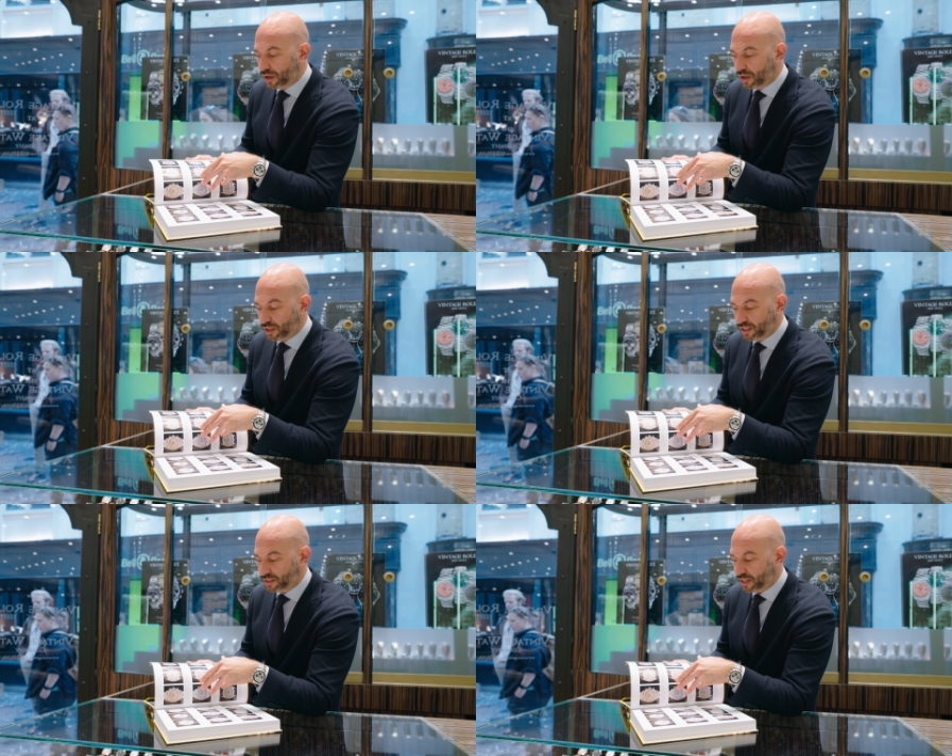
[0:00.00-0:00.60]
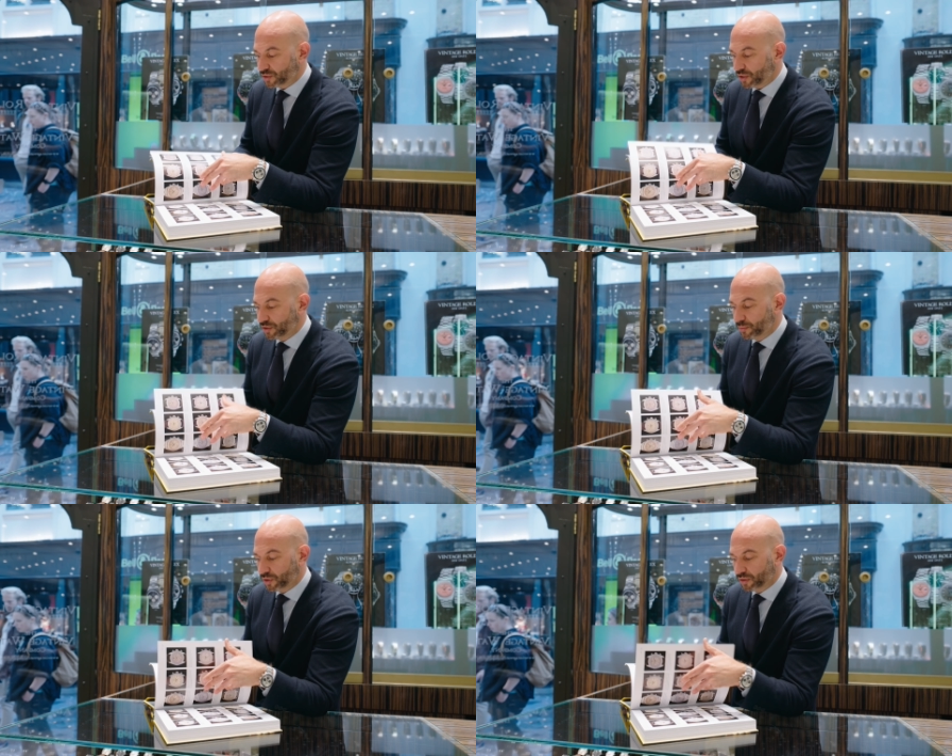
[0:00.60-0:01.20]
early
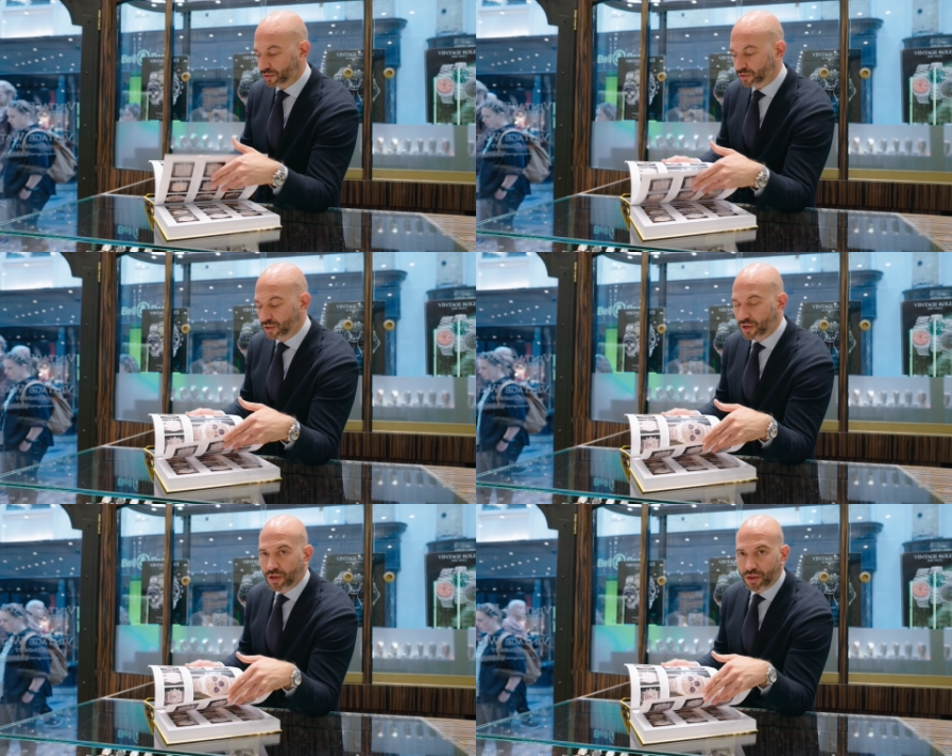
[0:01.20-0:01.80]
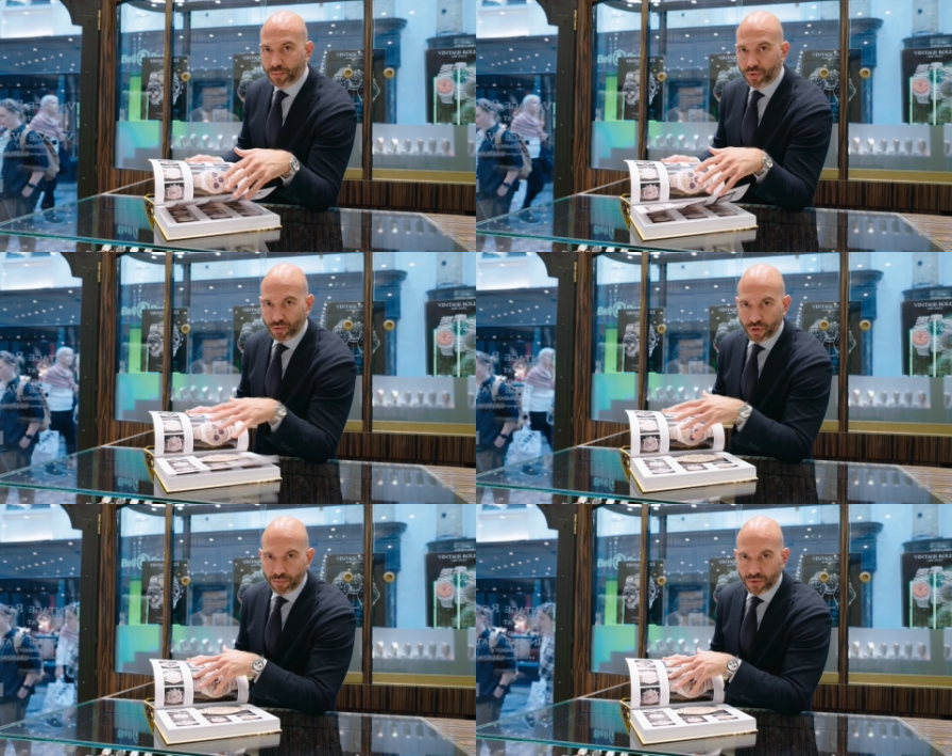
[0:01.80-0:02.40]
Daytona models, the
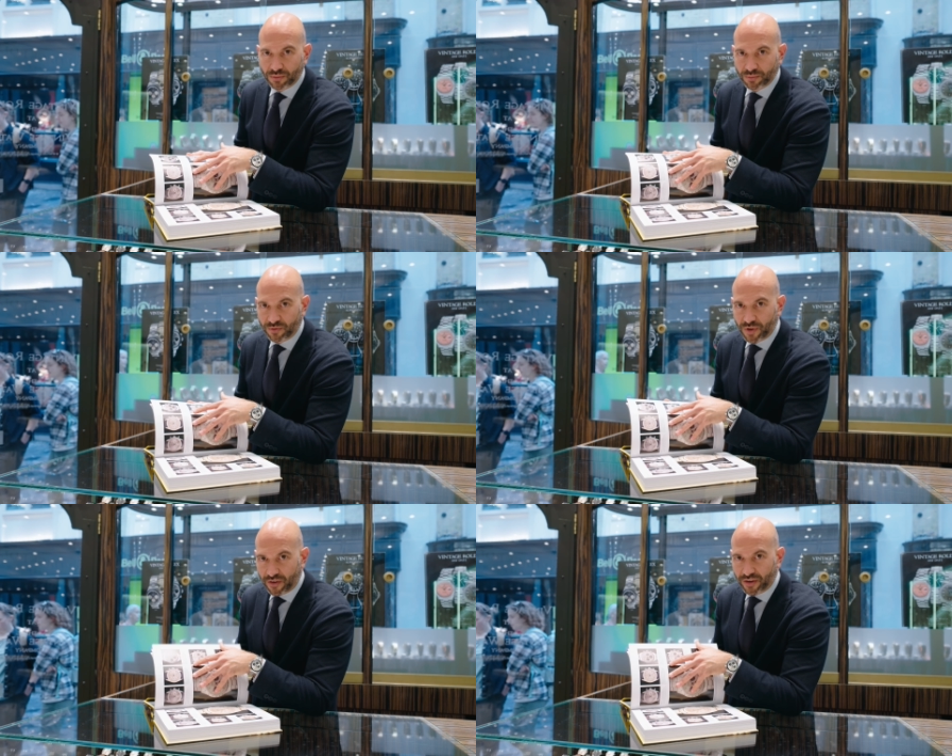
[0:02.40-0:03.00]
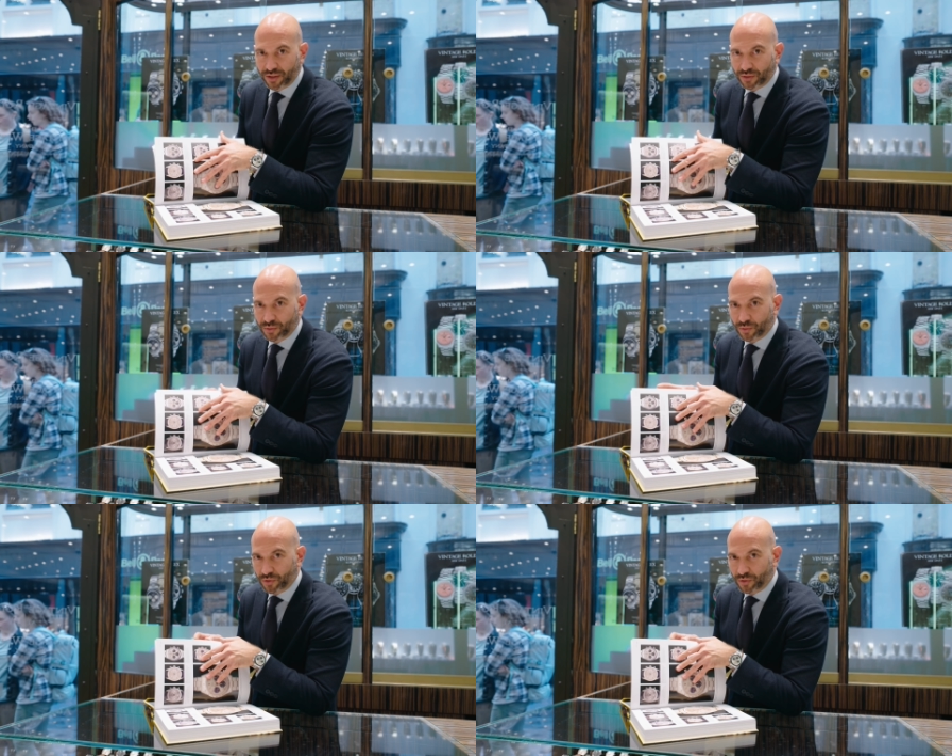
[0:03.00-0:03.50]
Paul Newman variant